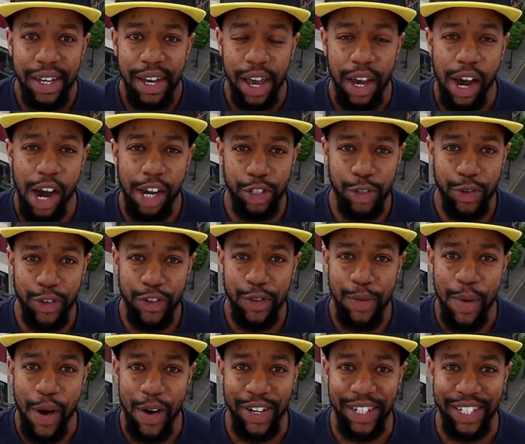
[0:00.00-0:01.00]
Hey guys, Chris
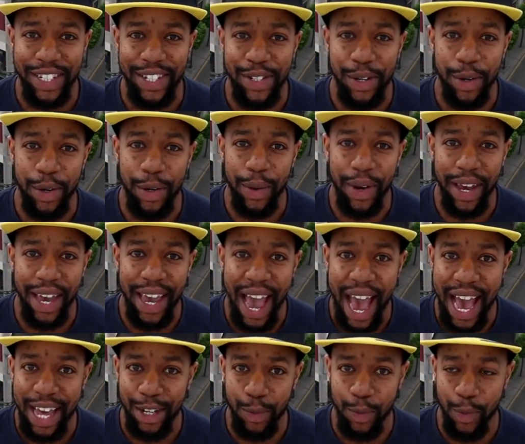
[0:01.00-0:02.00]
from Hockey Tutorial here
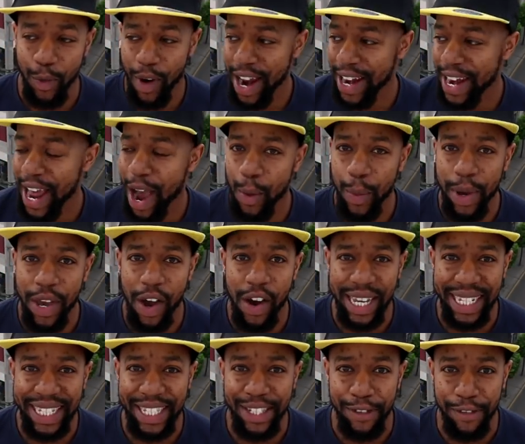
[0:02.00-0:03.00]
and right now we are
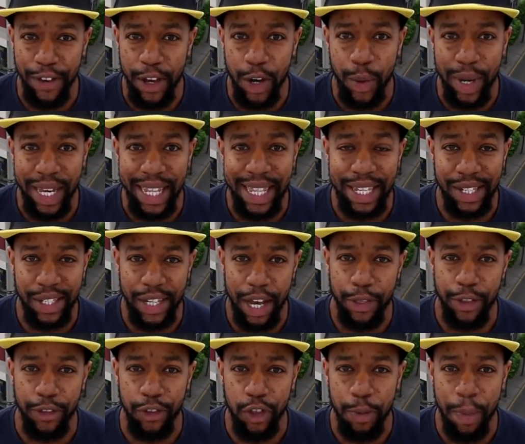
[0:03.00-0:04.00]
in Seville in the
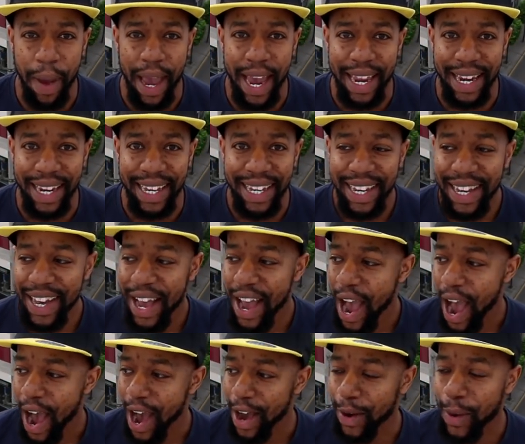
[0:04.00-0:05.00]
south of Spain.
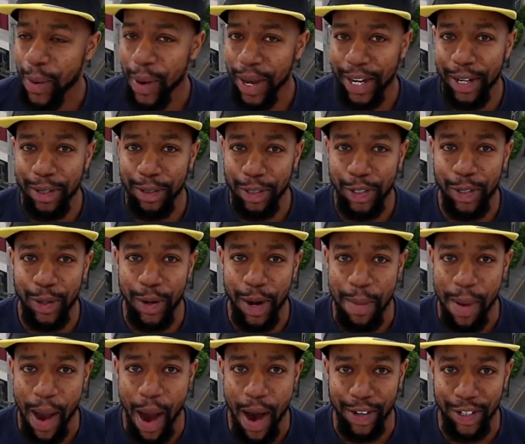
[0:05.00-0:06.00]
A quick little
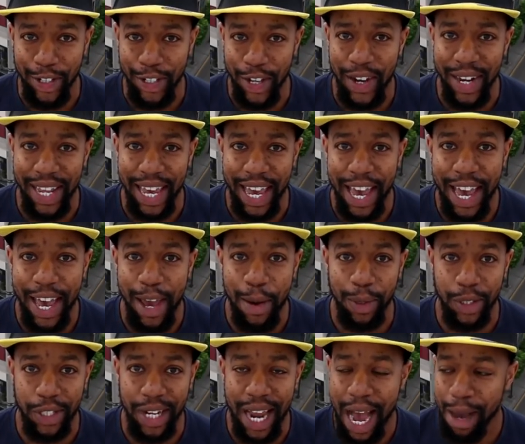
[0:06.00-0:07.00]
story about our journey here, it
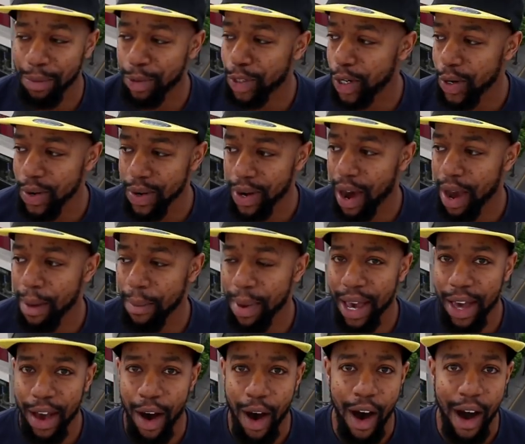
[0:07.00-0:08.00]
was an absolute
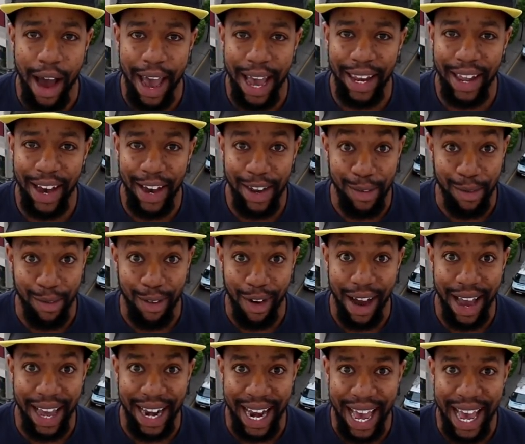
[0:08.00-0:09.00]
nightmare. Our airline,
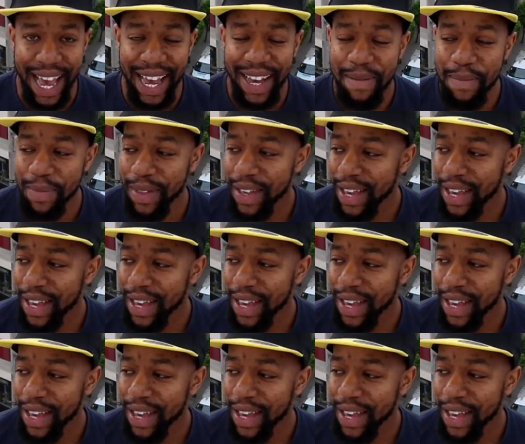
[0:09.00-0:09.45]
Ryanair,